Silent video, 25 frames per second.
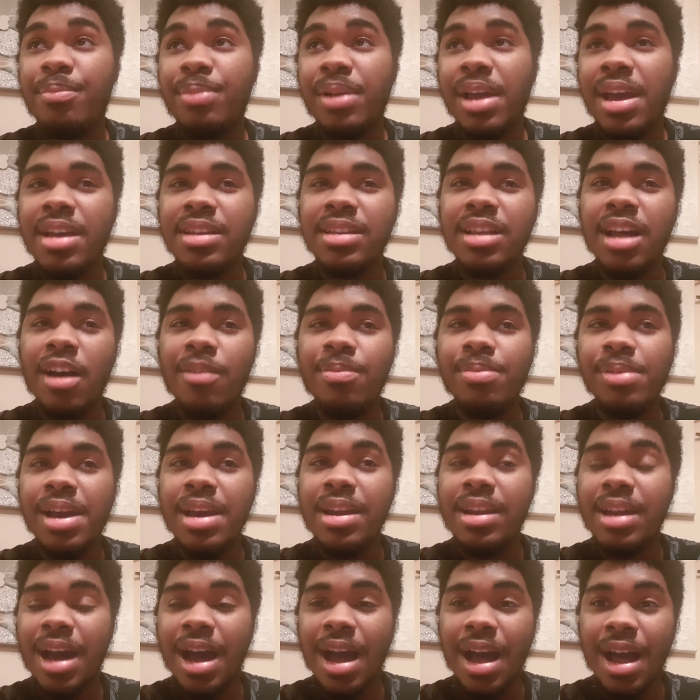players that have
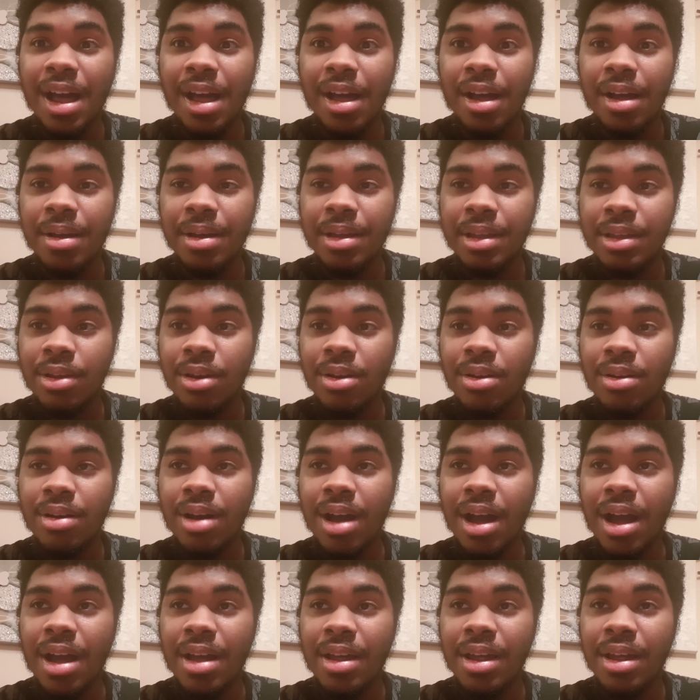played at a
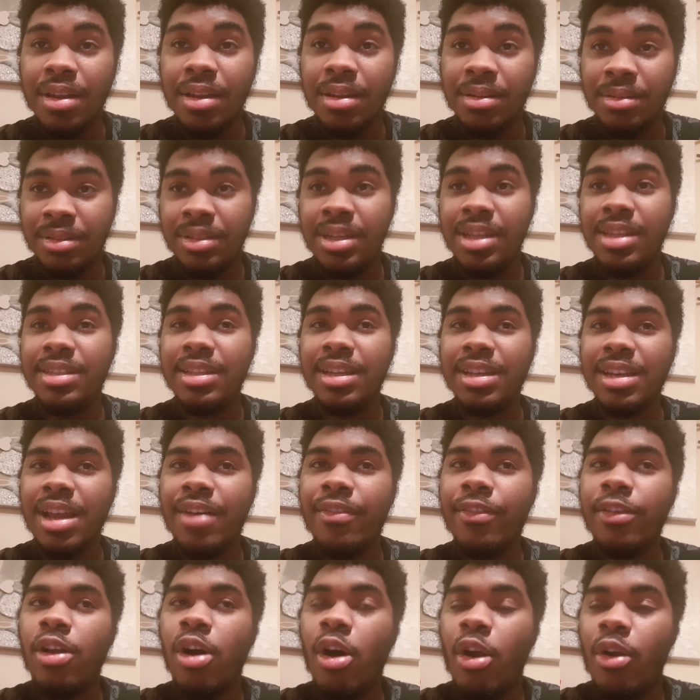decent
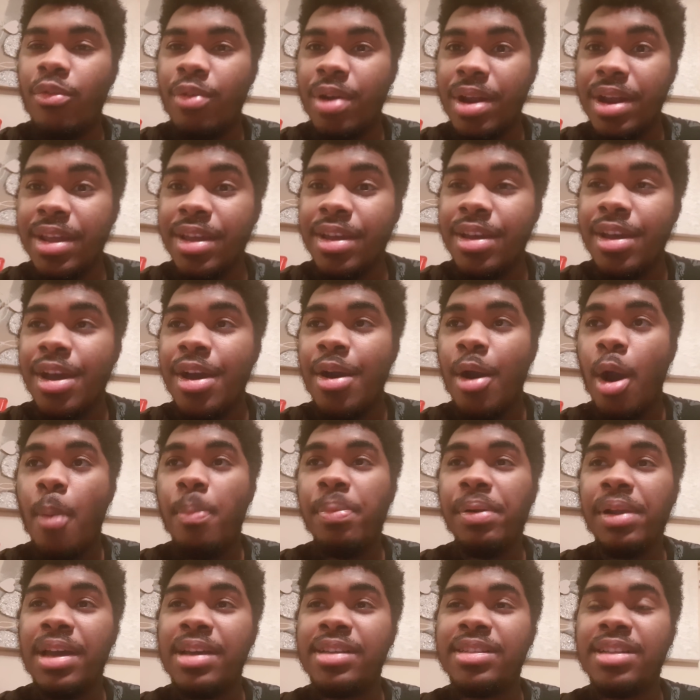level already, or
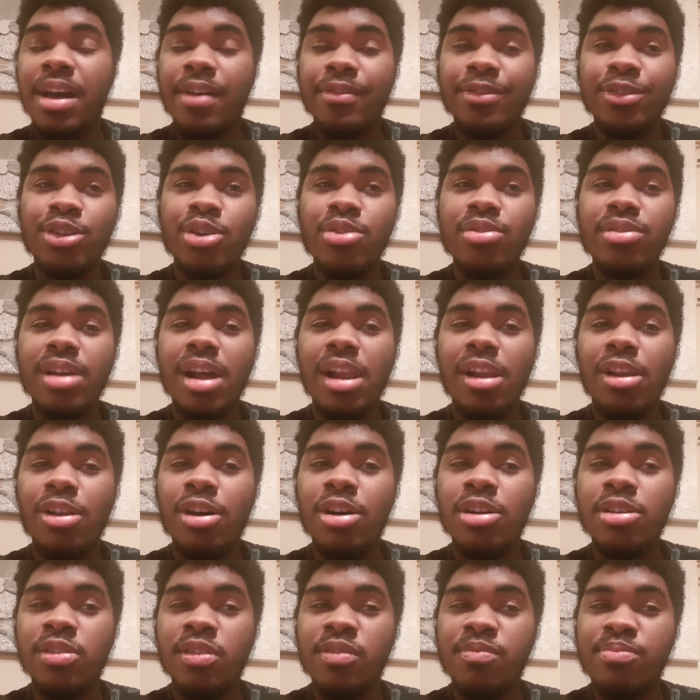players that have shown a
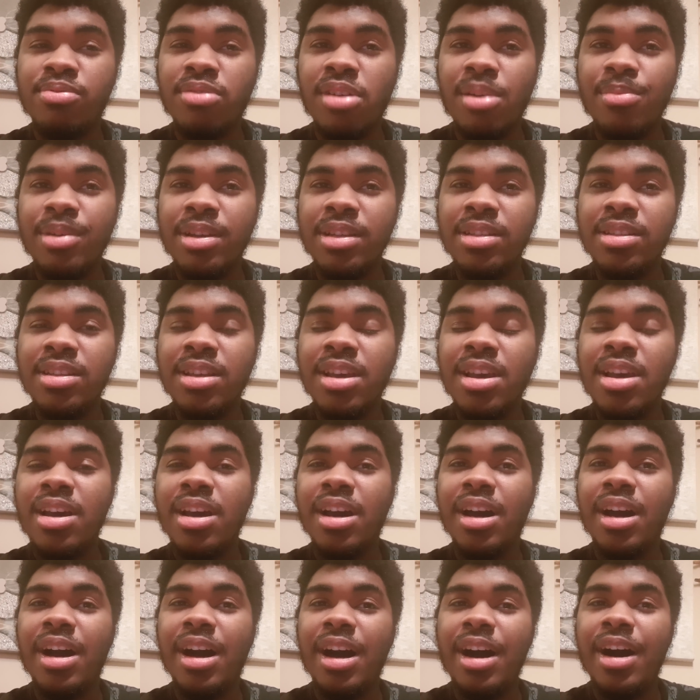lot of promise.
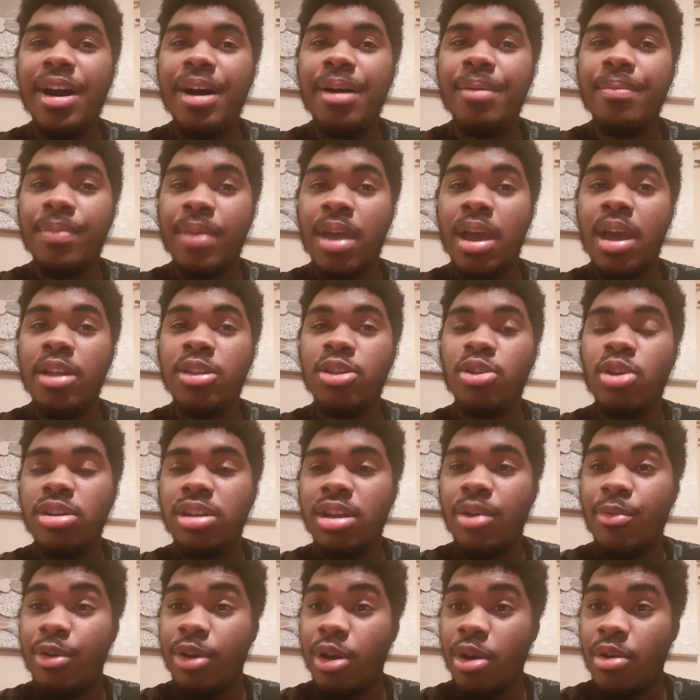It's good
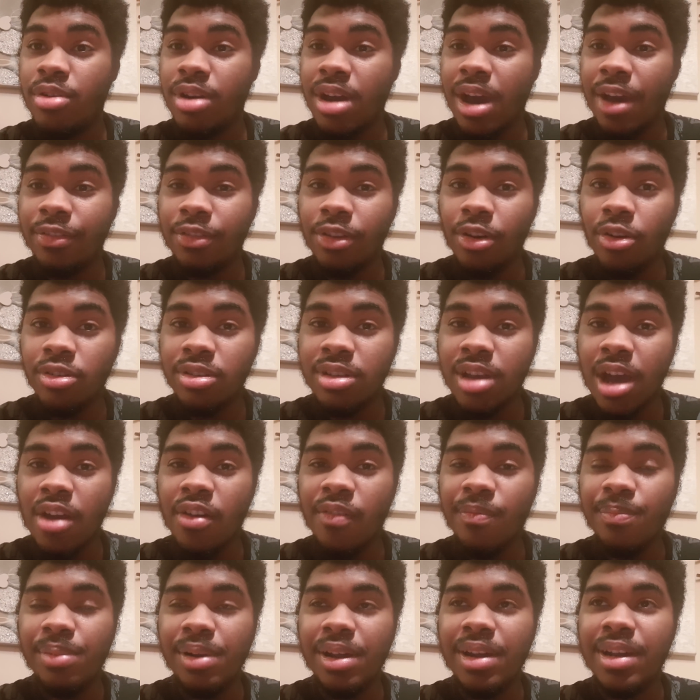that we're going after those kind
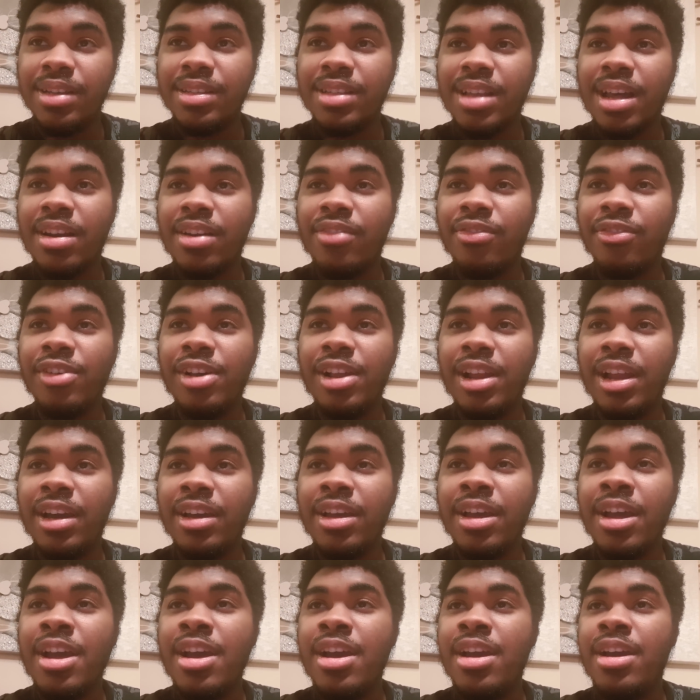of players, and I feel like
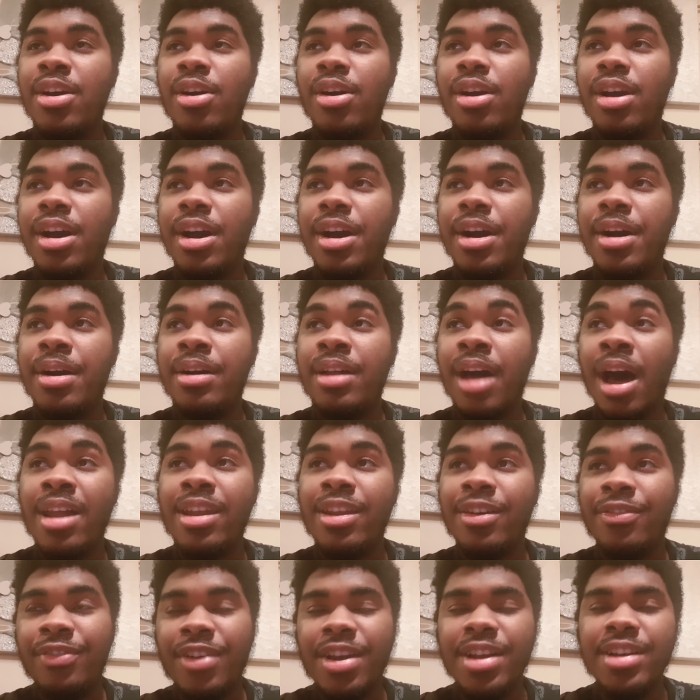our
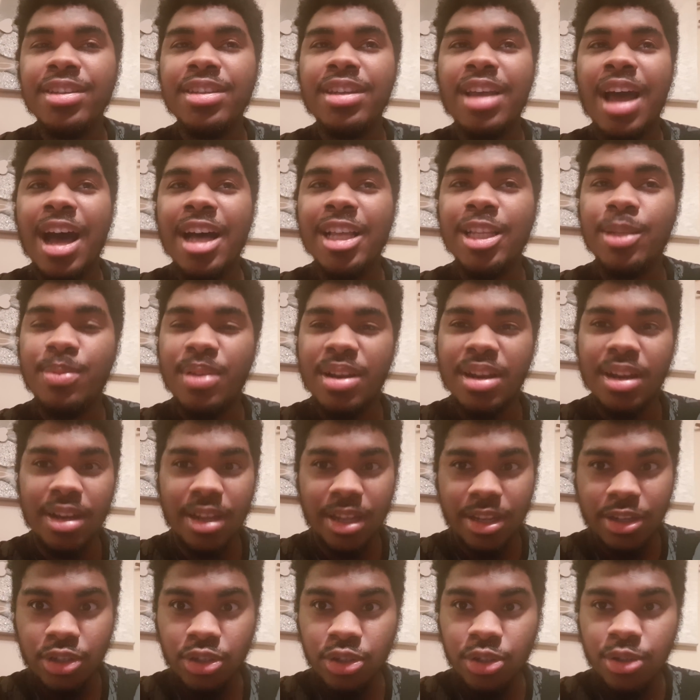defense has been an
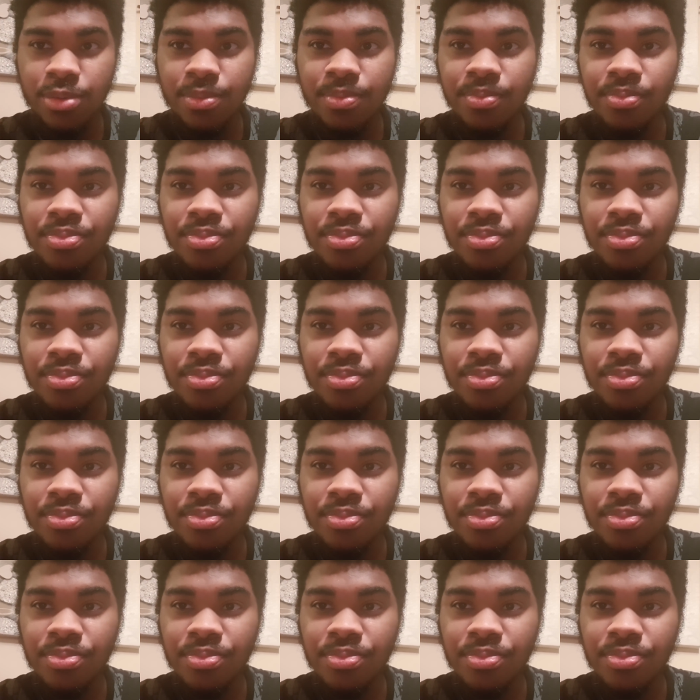issue.